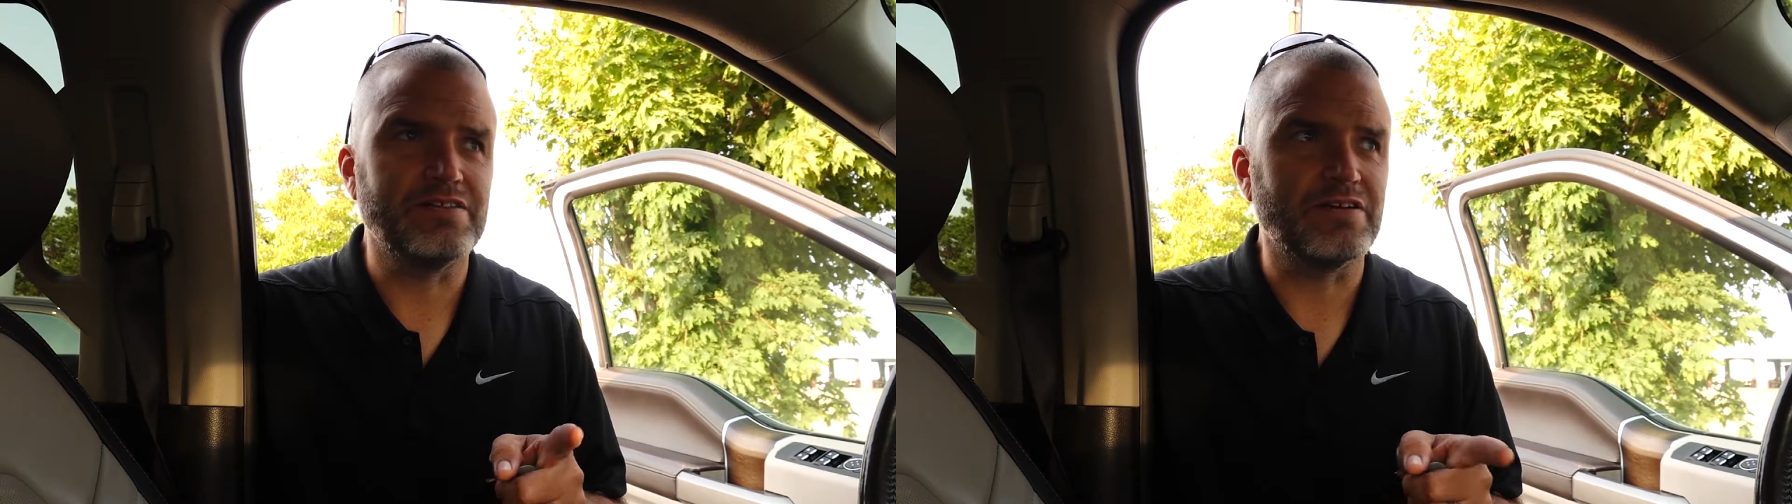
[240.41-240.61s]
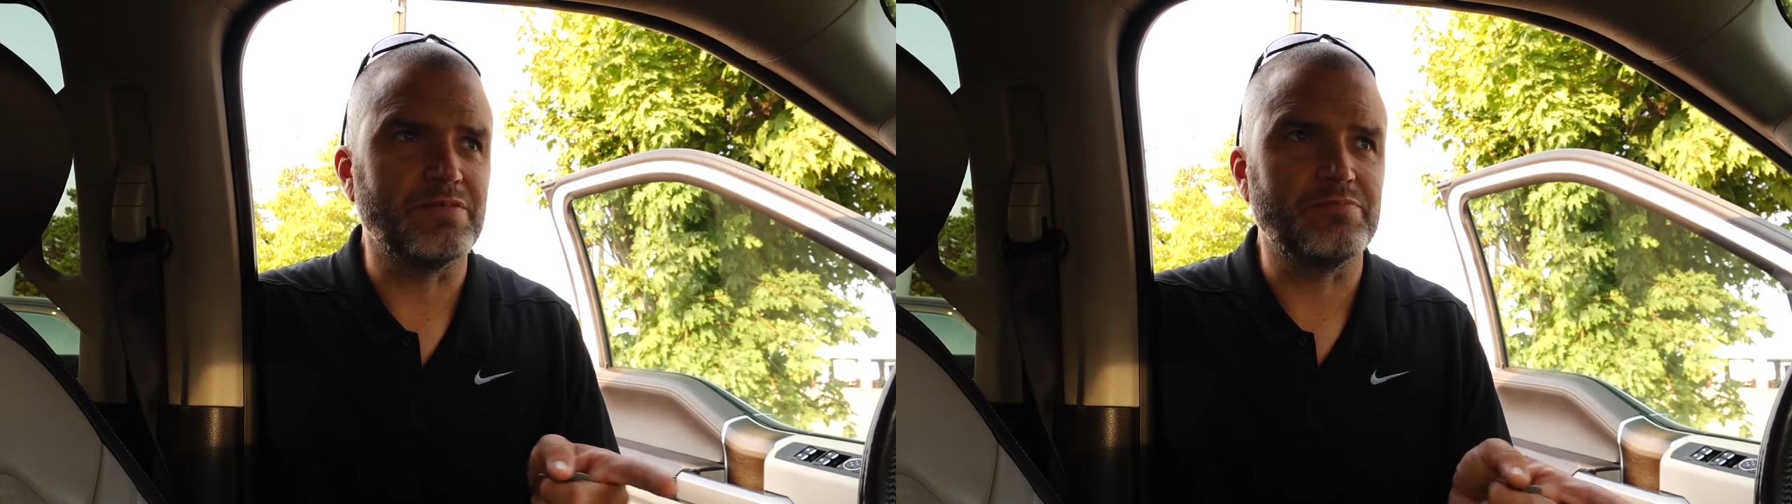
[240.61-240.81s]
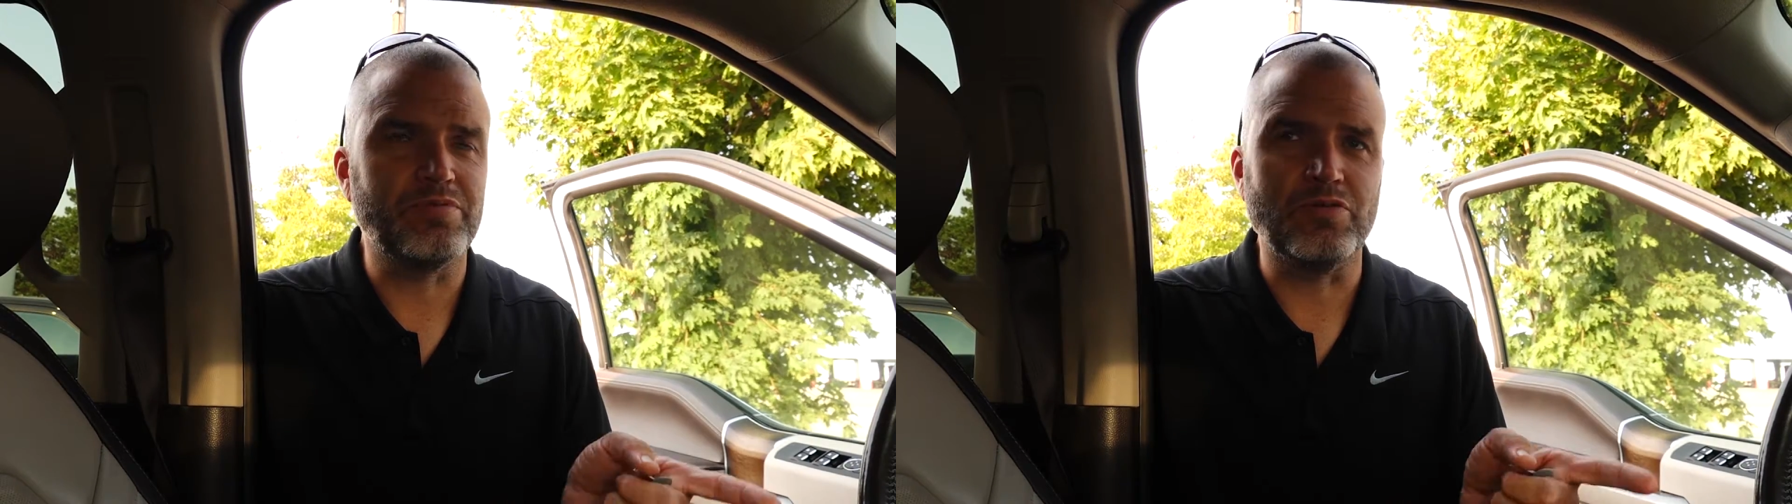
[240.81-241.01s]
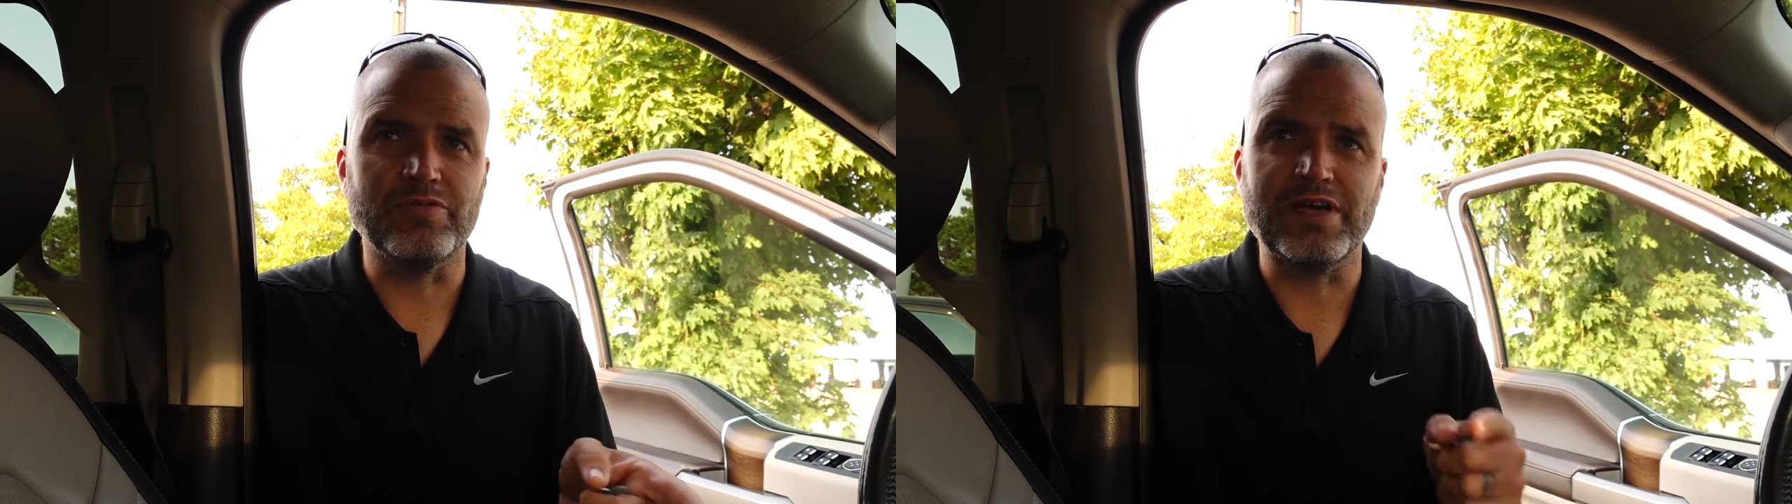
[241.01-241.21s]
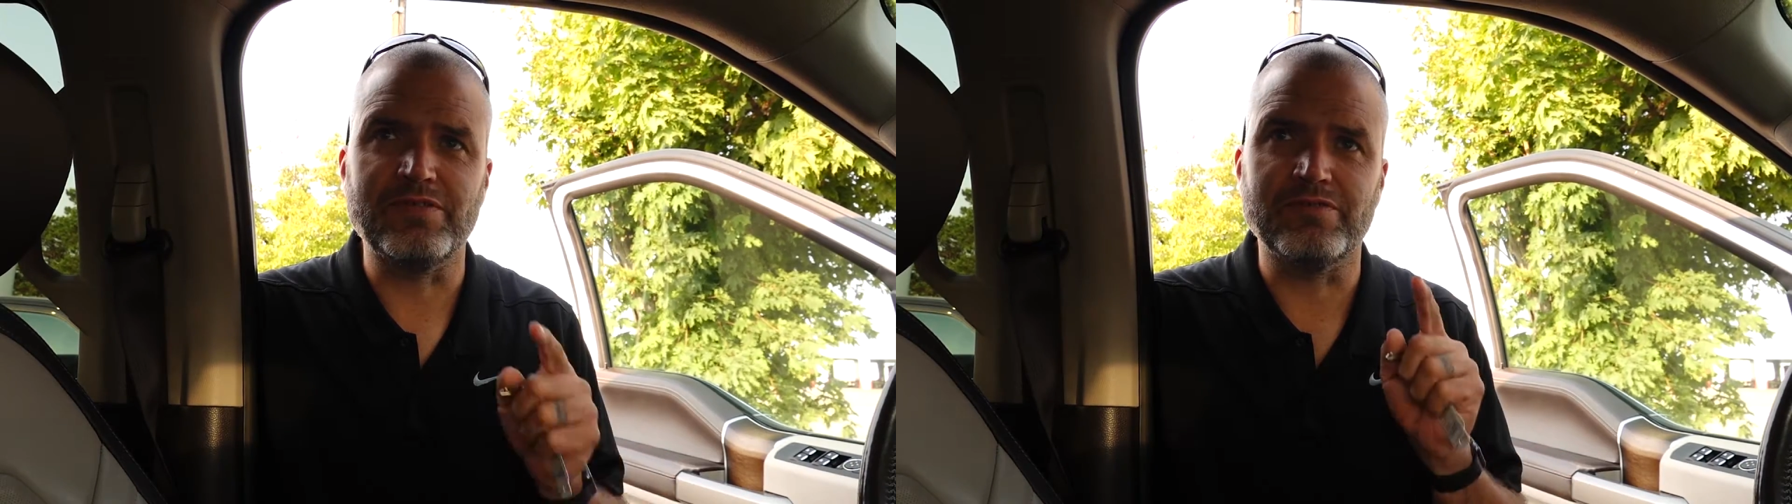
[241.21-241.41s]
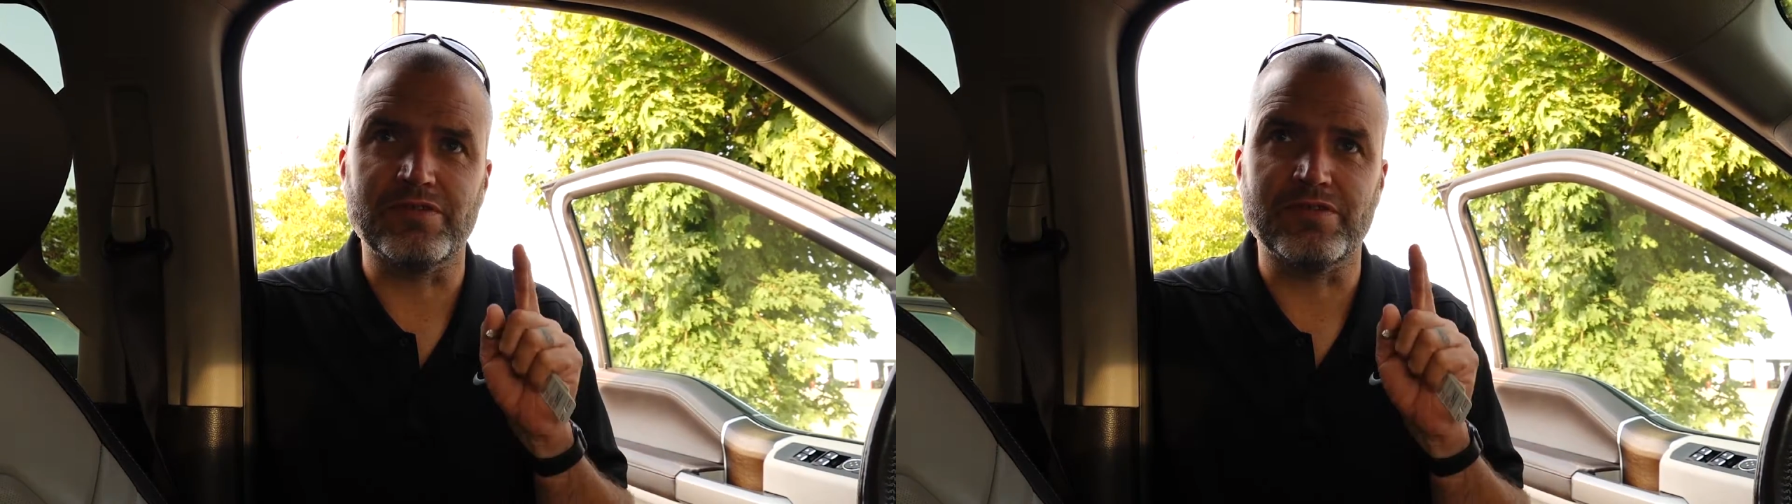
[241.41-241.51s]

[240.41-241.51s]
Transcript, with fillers: they're gonna pull that one.